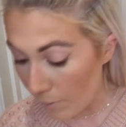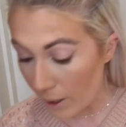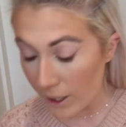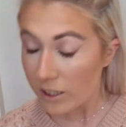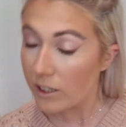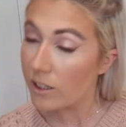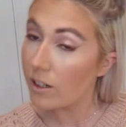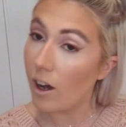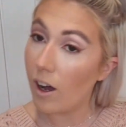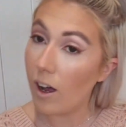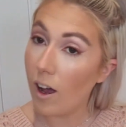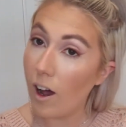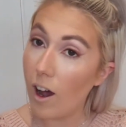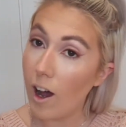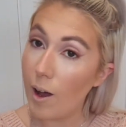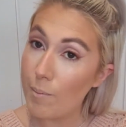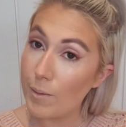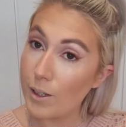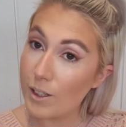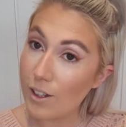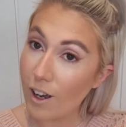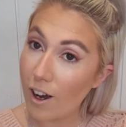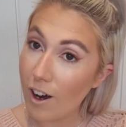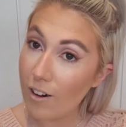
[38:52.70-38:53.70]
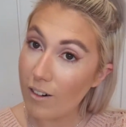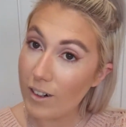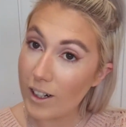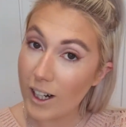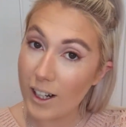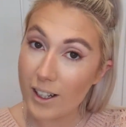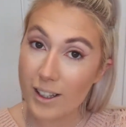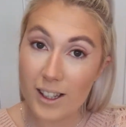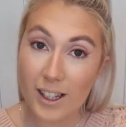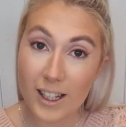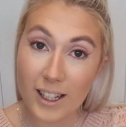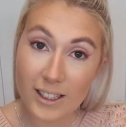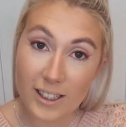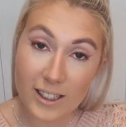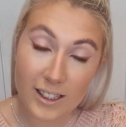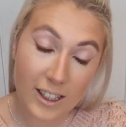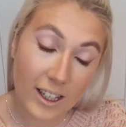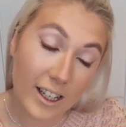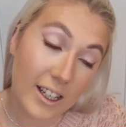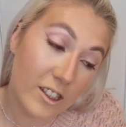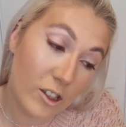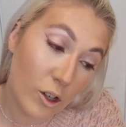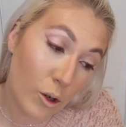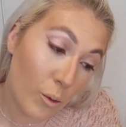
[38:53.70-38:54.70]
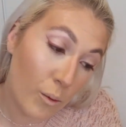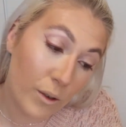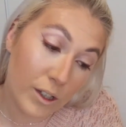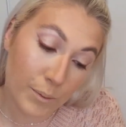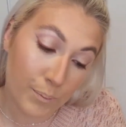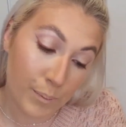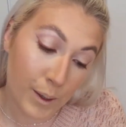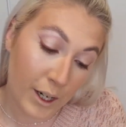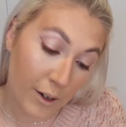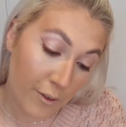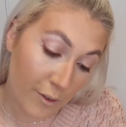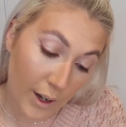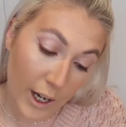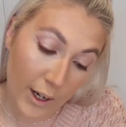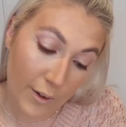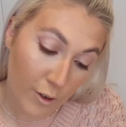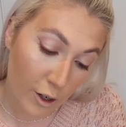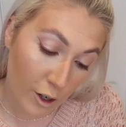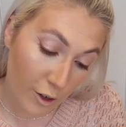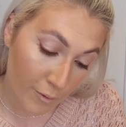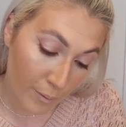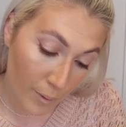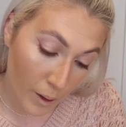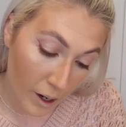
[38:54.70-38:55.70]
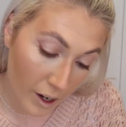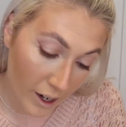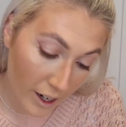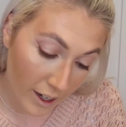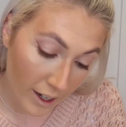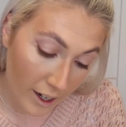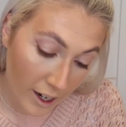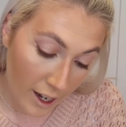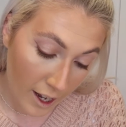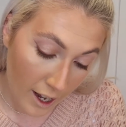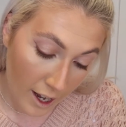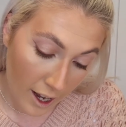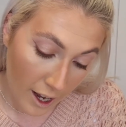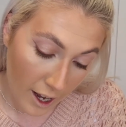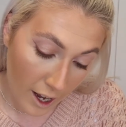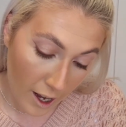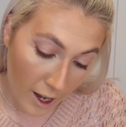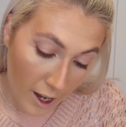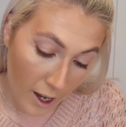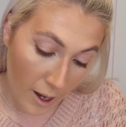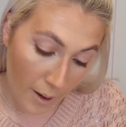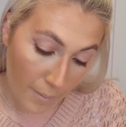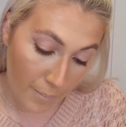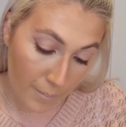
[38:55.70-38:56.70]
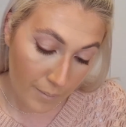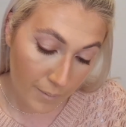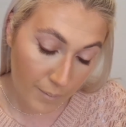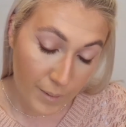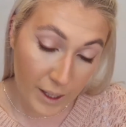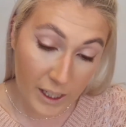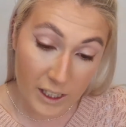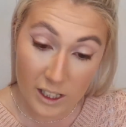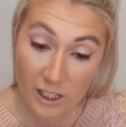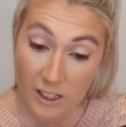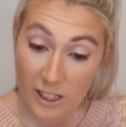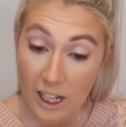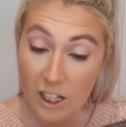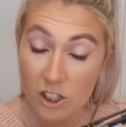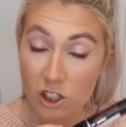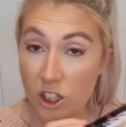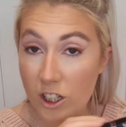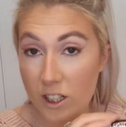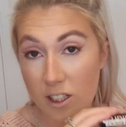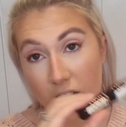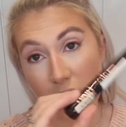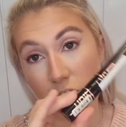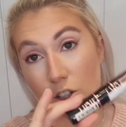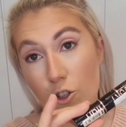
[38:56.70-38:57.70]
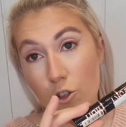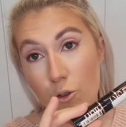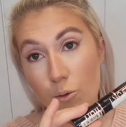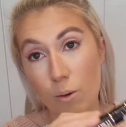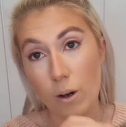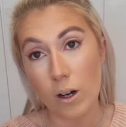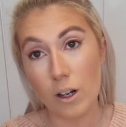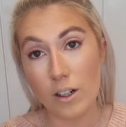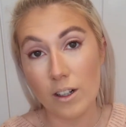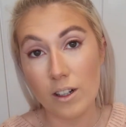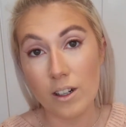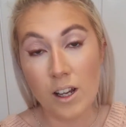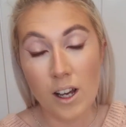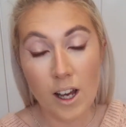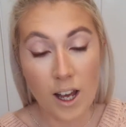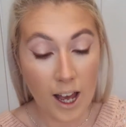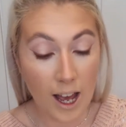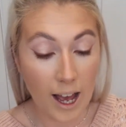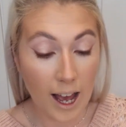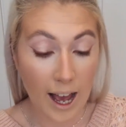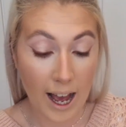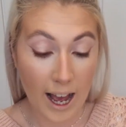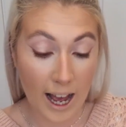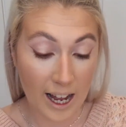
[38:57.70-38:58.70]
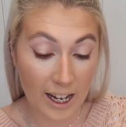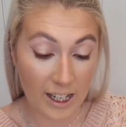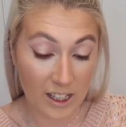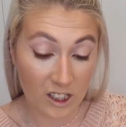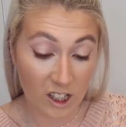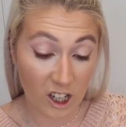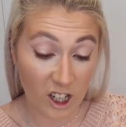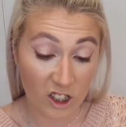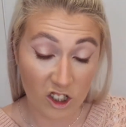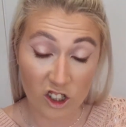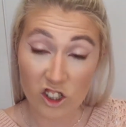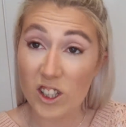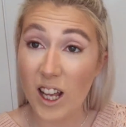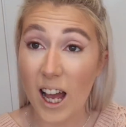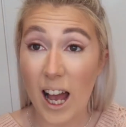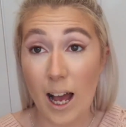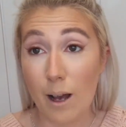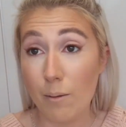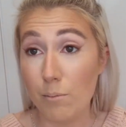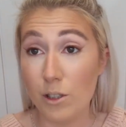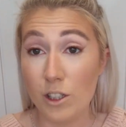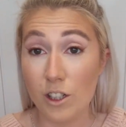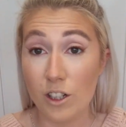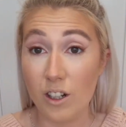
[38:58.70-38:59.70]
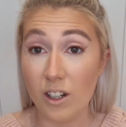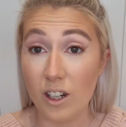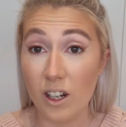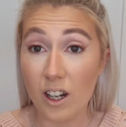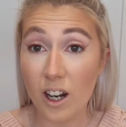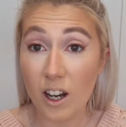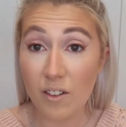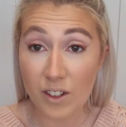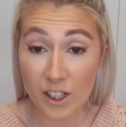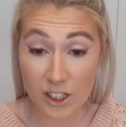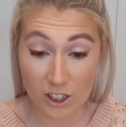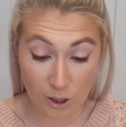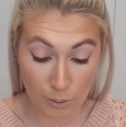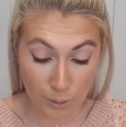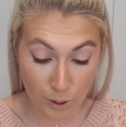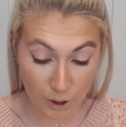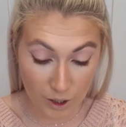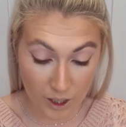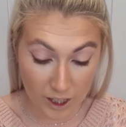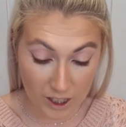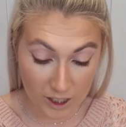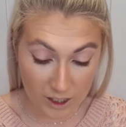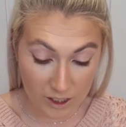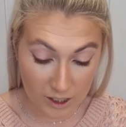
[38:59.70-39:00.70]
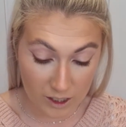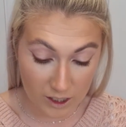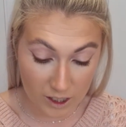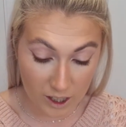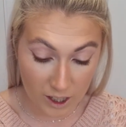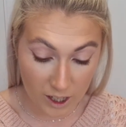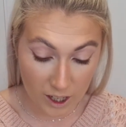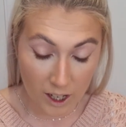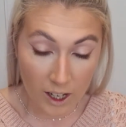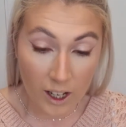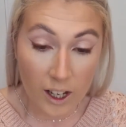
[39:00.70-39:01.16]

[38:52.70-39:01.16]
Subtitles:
my Sky High mascara. This has always been a favourite of mine. This is actually the new one, and I just absolutely love it, to be honest.